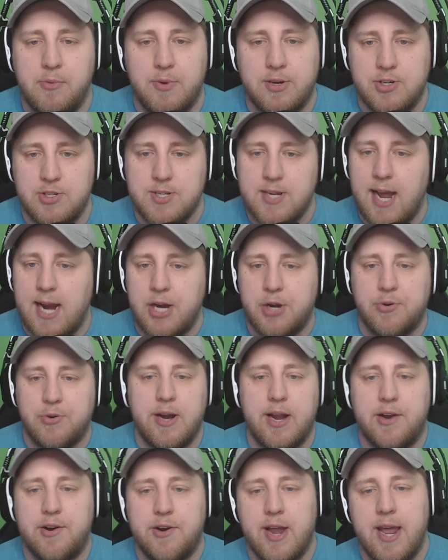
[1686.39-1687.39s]
which is not
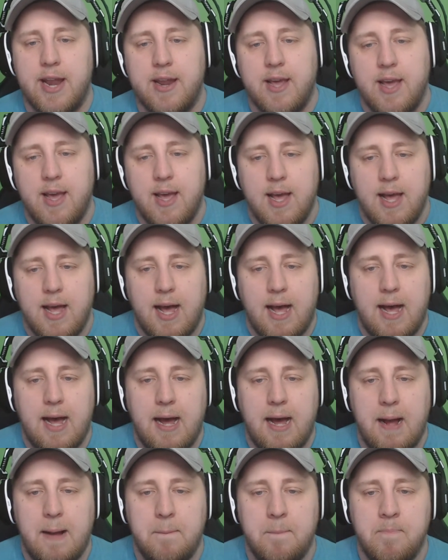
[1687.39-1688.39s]
great internet,
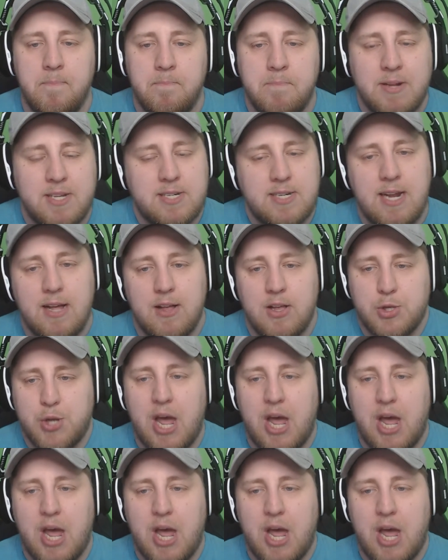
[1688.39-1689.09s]
but still.